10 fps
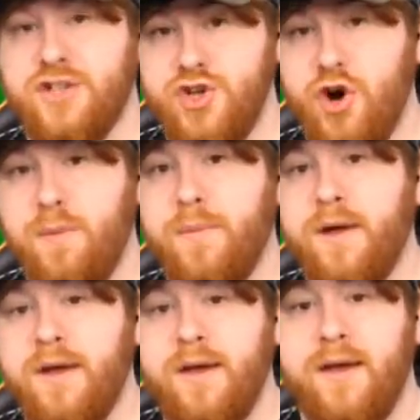job,
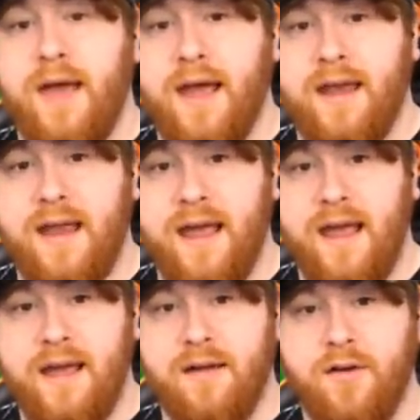and
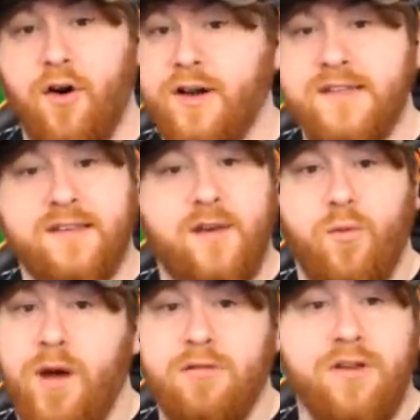honestly,
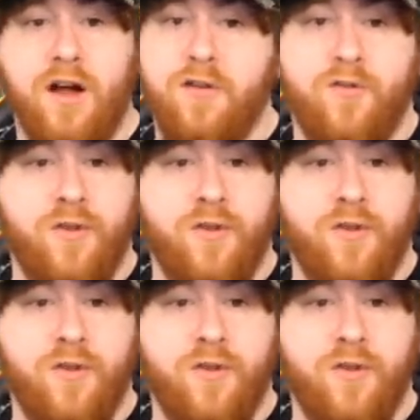well done for